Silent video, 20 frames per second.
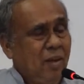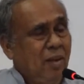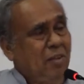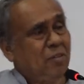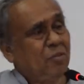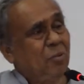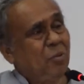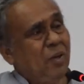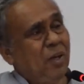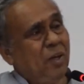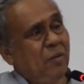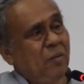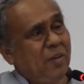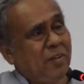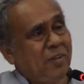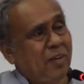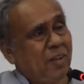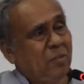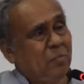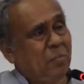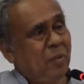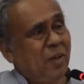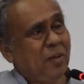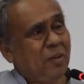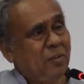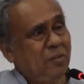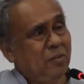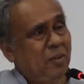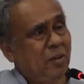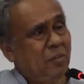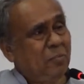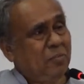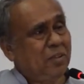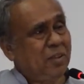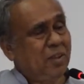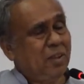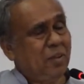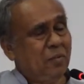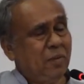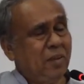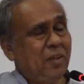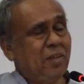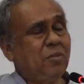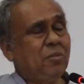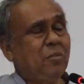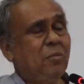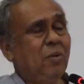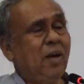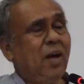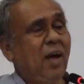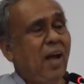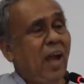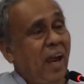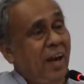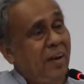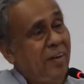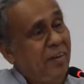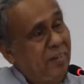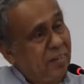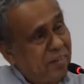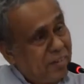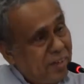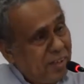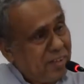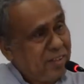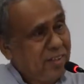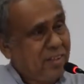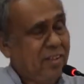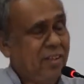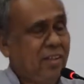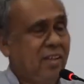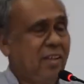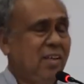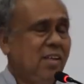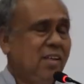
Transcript: It's only with respect to the observers who are at rest